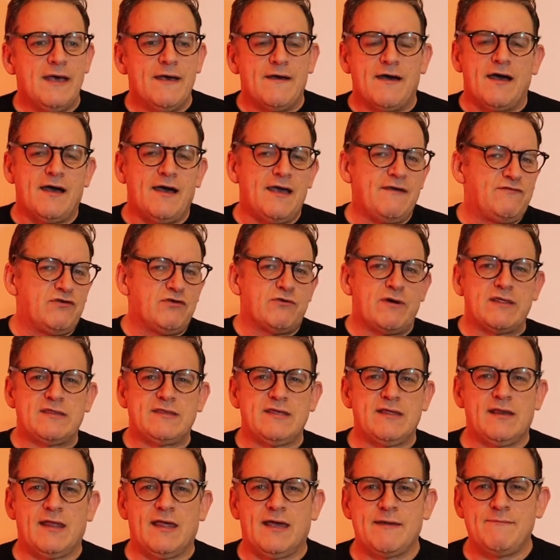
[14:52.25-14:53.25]
If you're
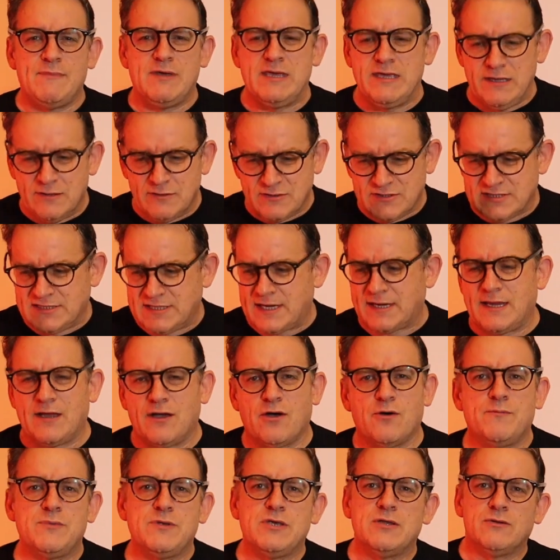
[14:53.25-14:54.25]
anything like me, you'll set it
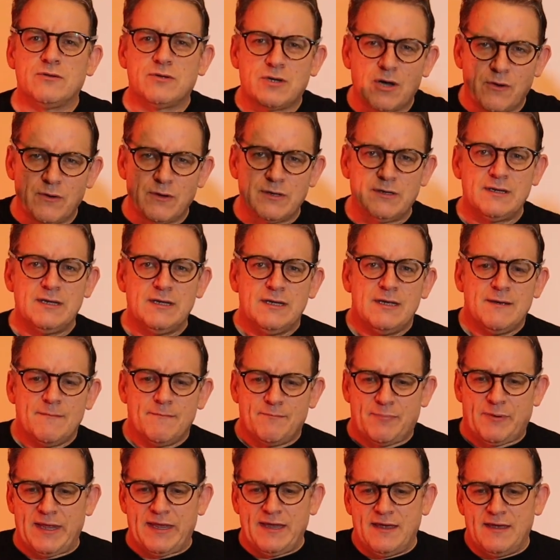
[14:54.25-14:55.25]
up, you'll go and
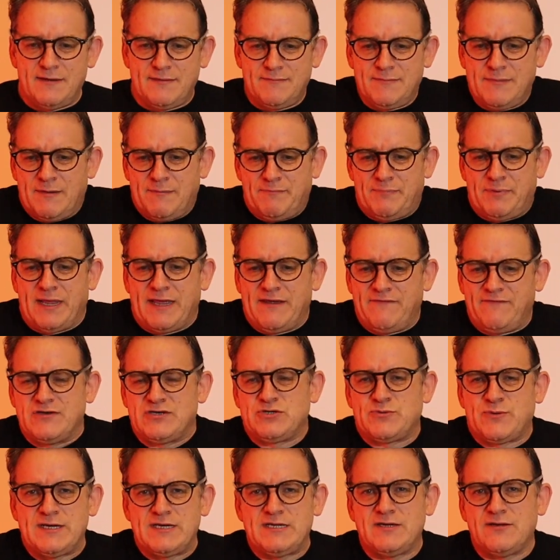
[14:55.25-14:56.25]
play it for
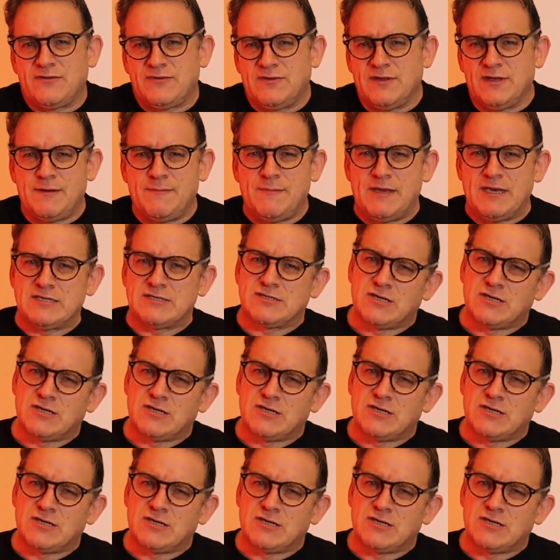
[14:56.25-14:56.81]
20 or 30 minutes,